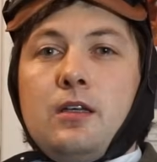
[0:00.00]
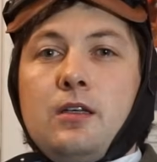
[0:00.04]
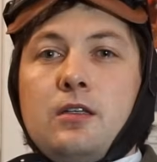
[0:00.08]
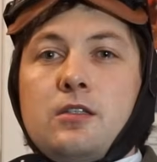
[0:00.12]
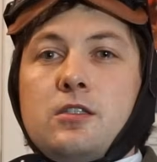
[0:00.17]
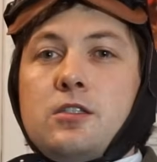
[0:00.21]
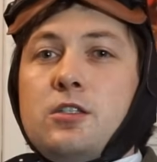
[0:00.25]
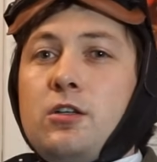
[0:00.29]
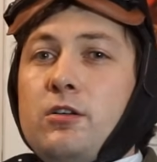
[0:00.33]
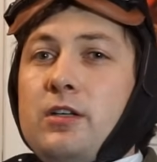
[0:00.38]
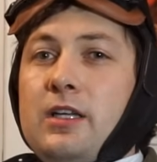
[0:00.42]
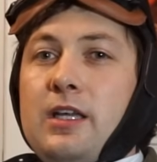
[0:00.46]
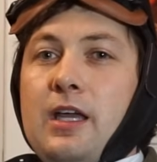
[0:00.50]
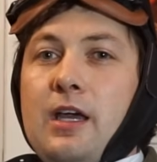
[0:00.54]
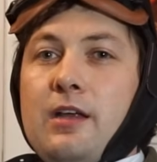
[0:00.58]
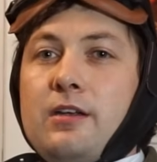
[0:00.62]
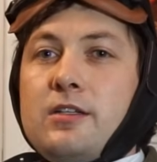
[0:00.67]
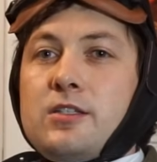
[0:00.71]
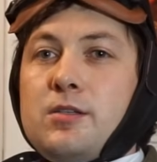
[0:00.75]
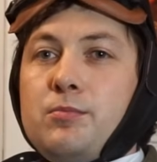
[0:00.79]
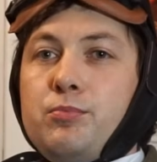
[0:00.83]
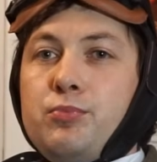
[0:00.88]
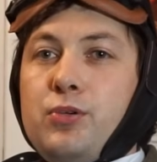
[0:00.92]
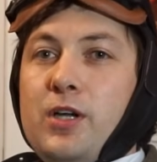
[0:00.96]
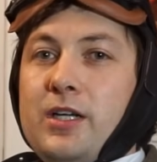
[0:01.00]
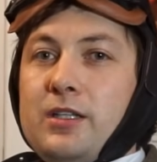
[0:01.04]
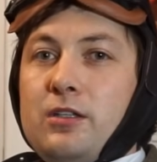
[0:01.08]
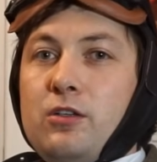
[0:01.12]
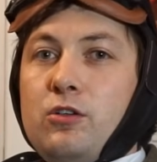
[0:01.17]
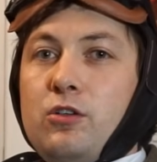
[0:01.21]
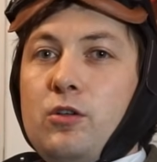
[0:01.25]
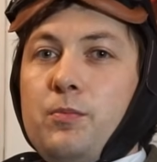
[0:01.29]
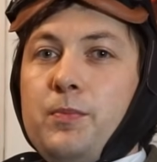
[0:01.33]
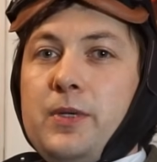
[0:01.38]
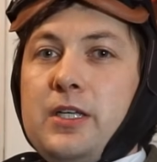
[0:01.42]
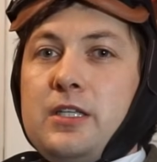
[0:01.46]
Starting out as a
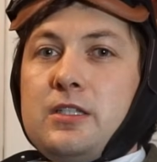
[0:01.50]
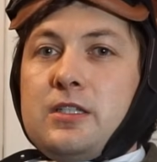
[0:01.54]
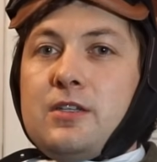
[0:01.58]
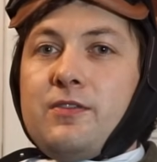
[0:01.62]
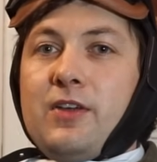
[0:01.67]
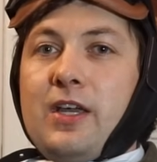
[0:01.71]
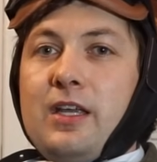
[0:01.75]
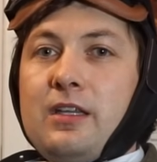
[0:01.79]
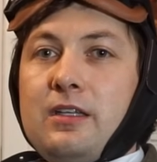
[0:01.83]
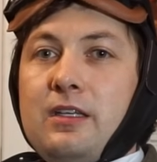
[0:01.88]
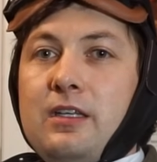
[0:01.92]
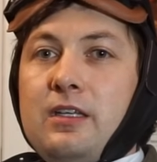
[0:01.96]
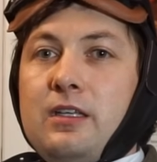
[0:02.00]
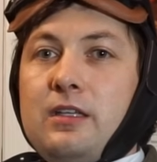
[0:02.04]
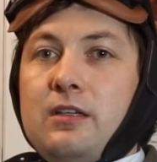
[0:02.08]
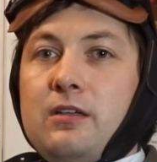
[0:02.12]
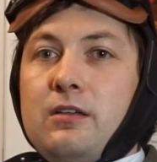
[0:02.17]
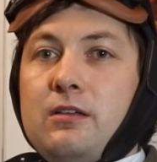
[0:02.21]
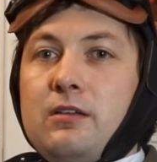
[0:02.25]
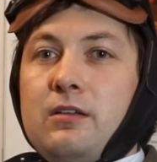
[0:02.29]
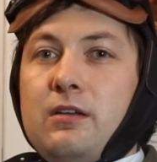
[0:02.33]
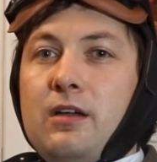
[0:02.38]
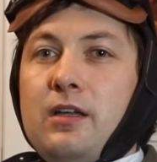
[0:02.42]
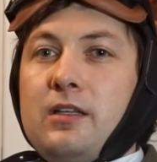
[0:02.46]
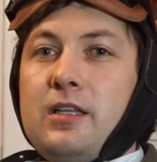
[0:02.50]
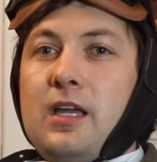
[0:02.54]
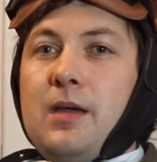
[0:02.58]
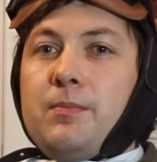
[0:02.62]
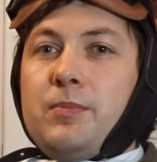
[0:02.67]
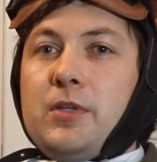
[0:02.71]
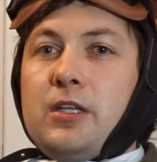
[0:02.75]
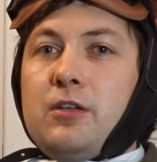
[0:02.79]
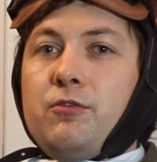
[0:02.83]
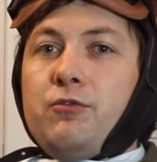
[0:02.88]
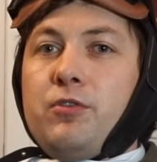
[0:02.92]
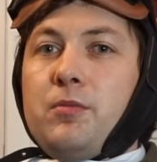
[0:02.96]
practical piece of headgear
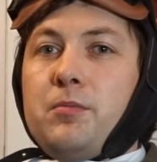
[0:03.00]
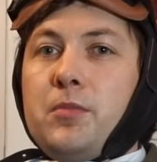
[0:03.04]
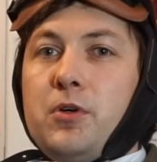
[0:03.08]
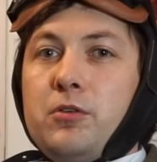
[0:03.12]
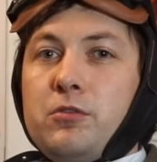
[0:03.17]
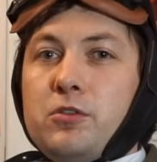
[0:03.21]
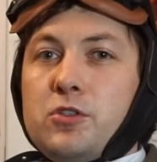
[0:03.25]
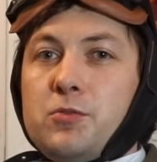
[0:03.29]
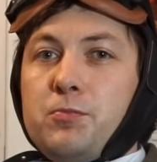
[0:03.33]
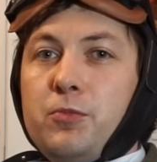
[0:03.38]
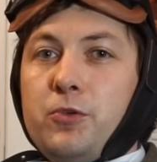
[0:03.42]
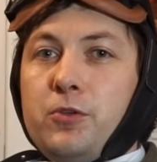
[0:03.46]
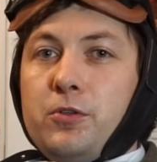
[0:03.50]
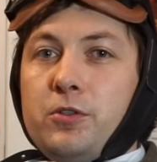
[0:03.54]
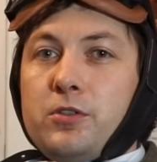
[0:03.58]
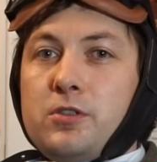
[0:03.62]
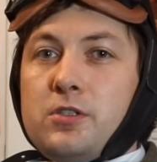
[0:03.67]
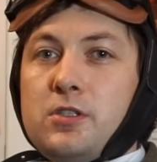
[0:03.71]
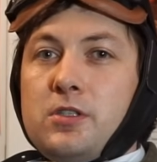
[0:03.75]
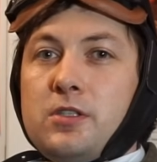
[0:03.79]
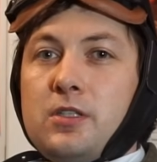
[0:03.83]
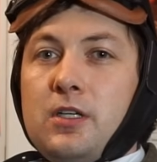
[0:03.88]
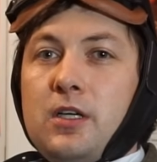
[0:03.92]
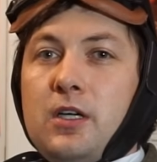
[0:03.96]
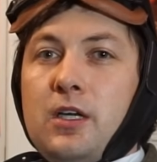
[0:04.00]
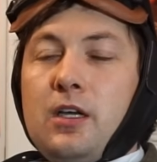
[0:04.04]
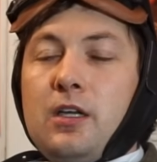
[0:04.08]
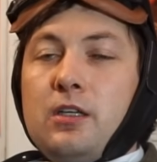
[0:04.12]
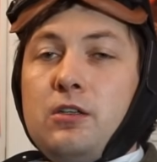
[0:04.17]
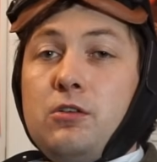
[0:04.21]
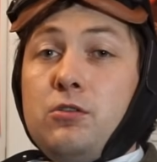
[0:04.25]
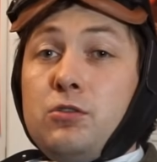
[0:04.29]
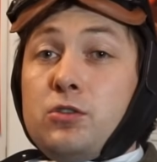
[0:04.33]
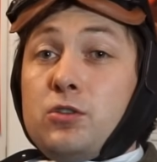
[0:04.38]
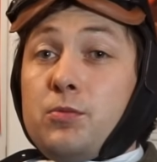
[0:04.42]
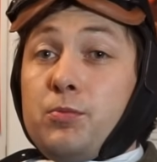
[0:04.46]
adapted for motorsports,
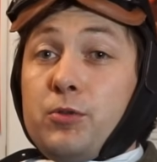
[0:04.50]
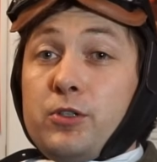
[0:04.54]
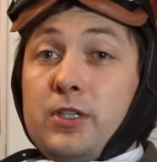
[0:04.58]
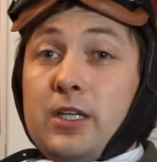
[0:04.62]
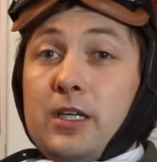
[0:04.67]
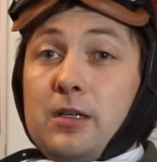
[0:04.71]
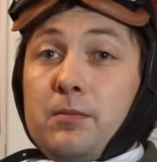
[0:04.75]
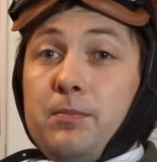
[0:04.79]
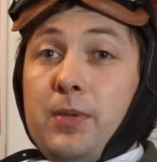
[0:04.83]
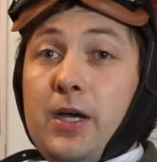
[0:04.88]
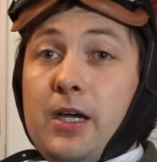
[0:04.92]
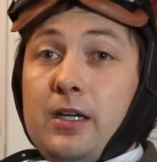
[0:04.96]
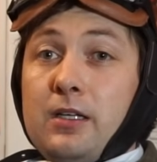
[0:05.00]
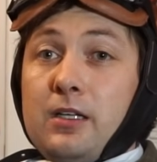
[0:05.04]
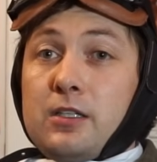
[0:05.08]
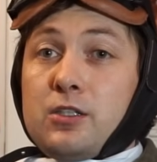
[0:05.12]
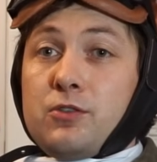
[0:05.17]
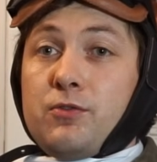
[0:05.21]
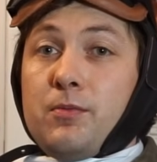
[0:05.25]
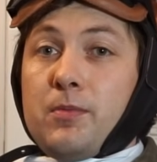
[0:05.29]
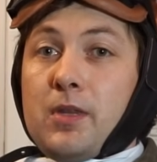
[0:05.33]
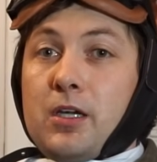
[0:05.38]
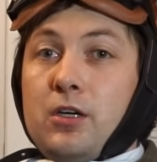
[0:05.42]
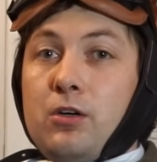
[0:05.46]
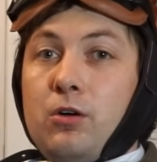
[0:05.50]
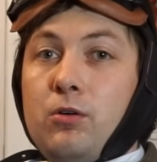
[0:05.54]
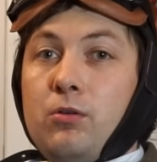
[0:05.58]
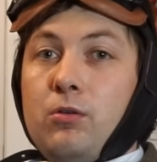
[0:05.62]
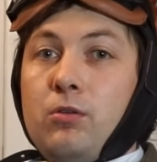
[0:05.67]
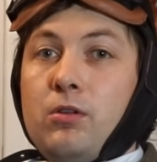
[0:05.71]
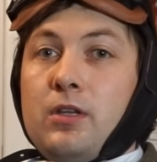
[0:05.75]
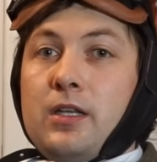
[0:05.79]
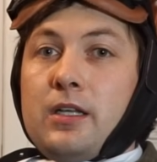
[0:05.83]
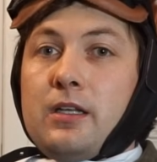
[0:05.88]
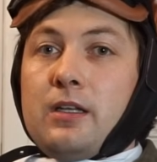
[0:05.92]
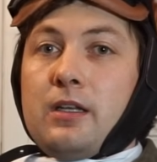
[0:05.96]
used to protect pilots from the
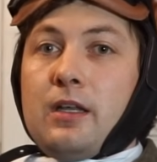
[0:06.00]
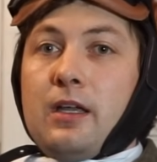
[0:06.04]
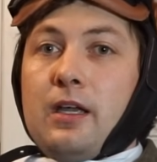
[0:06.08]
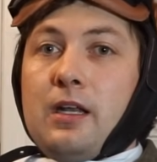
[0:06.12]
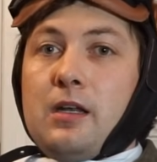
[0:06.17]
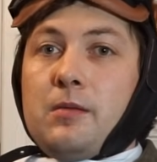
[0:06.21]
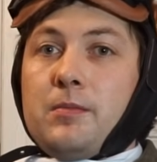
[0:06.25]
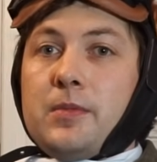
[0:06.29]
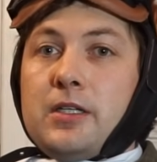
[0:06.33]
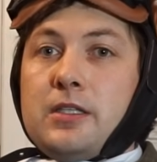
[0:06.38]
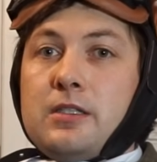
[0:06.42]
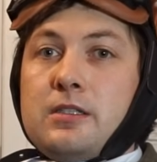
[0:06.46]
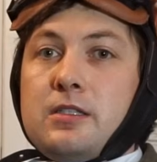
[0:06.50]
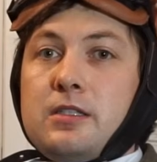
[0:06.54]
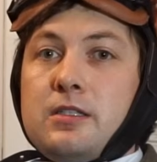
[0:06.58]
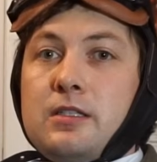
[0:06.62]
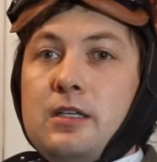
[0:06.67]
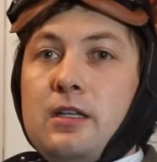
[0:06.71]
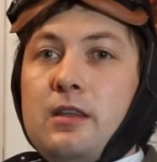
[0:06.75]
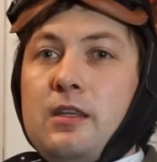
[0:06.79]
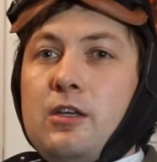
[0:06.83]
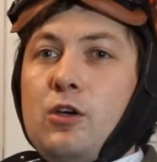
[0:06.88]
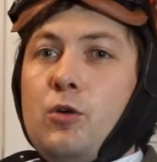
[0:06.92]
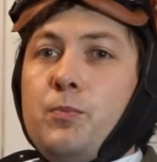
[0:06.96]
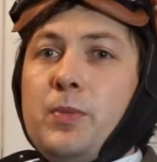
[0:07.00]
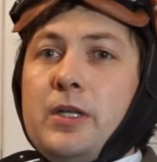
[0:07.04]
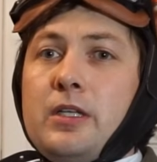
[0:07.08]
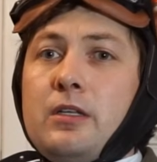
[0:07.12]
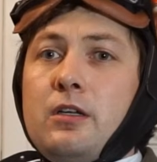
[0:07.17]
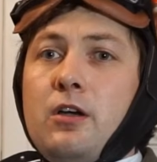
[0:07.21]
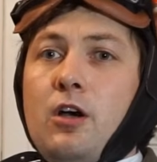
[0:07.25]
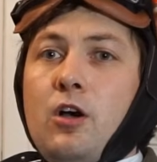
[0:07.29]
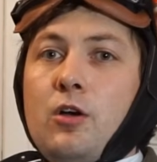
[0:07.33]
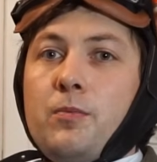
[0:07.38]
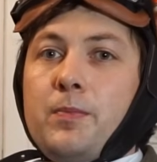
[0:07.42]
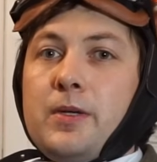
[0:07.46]
cold and elements in the open
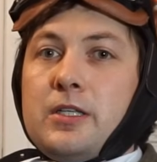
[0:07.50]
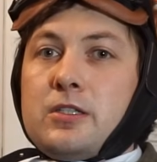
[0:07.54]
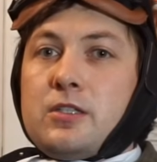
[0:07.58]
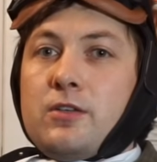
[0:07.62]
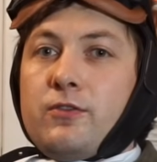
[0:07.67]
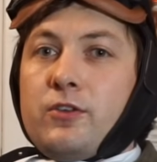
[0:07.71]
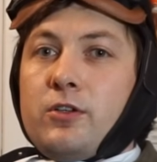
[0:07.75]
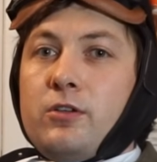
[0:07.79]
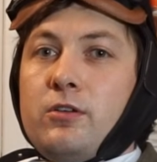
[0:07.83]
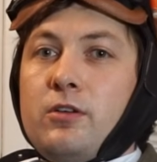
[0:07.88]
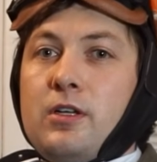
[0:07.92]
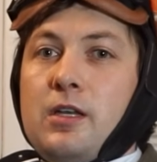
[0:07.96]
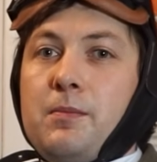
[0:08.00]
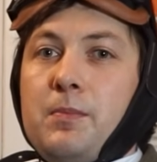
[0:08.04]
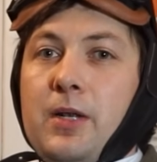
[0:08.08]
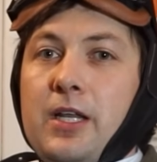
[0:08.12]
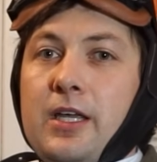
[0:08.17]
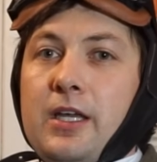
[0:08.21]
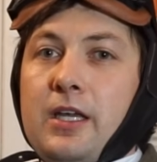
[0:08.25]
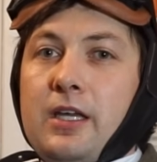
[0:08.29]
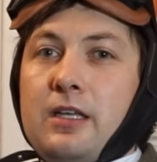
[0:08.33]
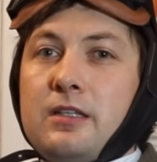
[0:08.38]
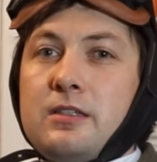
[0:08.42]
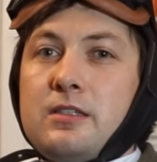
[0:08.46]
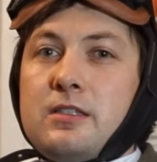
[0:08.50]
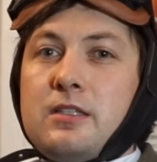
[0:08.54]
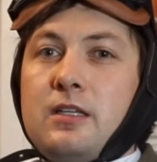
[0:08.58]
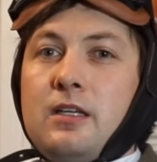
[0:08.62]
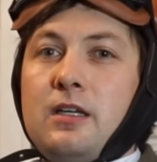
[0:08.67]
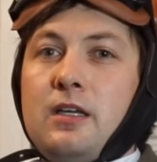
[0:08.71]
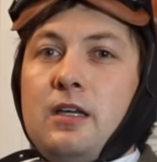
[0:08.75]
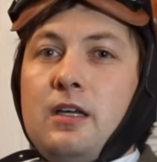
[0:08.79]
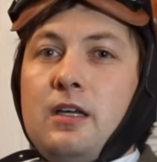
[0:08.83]
cockpits of early planes,